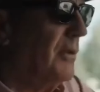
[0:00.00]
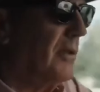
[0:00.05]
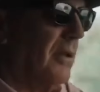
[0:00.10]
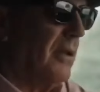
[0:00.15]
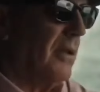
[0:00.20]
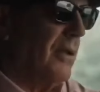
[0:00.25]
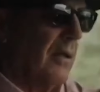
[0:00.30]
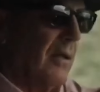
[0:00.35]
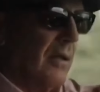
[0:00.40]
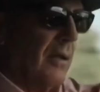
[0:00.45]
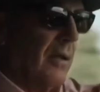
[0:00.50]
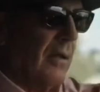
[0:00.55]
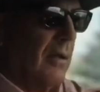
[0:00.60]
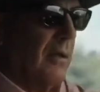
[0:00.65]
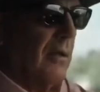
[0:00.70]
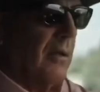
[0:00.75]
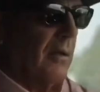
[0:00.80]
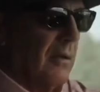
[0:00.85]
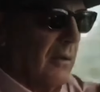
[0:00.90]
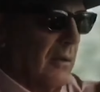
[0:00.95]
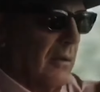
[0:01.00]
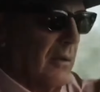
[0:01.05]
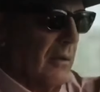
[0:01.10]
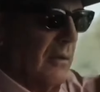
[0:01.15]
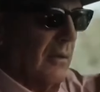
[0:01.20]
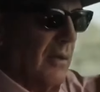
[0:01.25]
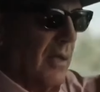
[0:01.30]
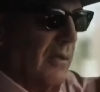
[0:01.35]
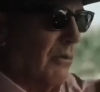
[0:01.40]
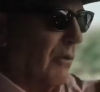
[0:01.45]
shifts.
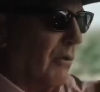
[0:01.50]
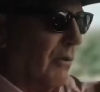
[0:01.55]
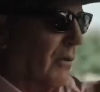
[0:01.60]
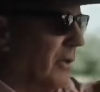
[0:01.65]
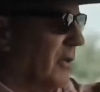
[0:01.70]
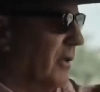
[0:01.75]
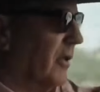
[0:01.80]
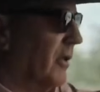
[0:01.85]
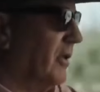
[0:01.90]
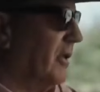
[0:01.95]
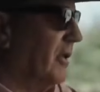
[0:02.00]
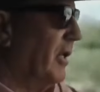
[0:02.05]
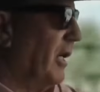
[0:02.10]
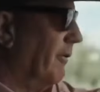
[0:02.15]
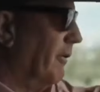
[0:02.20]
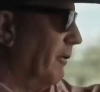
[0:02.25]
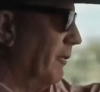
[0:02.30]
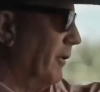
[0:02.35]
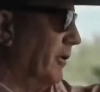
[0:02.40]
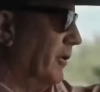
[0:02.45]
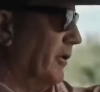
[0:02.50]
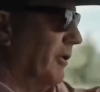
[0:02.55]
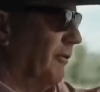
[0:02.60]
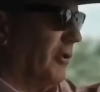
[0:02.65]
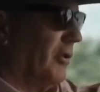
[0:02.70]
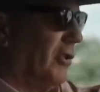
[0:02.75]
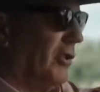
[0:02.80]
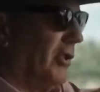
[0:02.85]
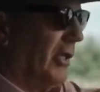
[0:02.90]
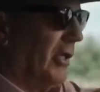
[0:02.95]
All right, so Kevin
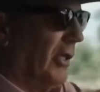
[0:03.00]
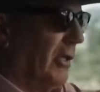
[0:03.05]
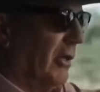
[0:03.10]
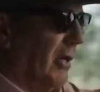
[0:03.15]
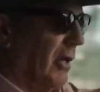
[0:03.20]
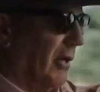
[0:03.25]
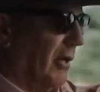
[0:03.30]
Costner has